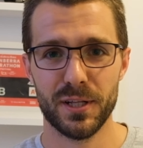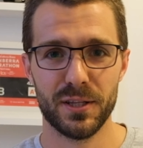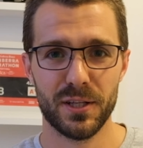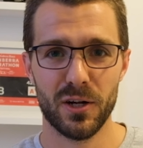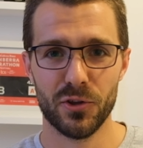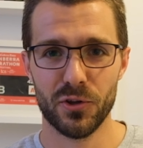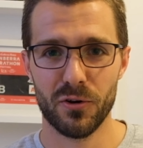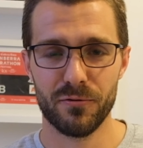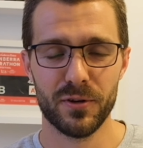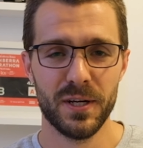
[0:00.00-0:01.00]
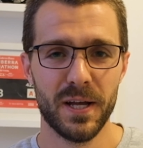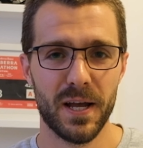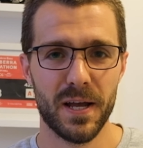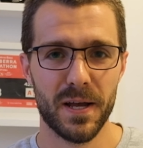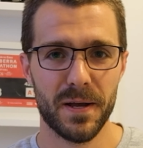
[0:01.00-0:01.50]
and a lot
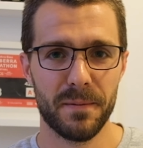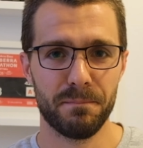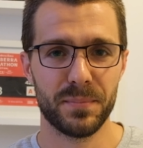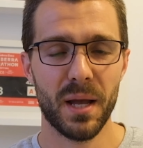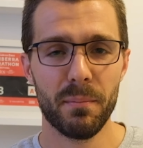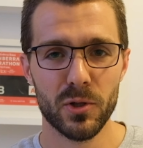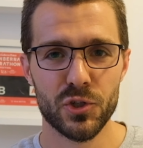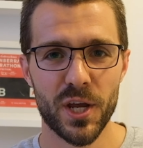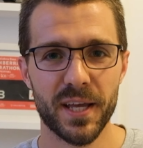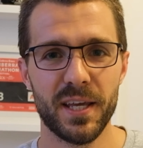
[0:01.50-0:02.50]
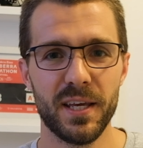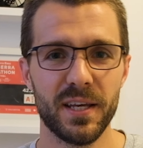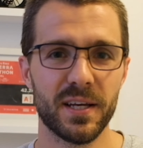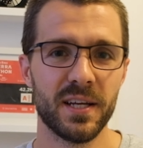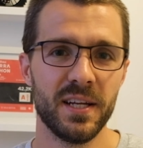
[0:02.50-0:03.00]
of double
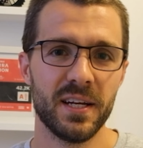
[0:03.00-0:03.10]
checking,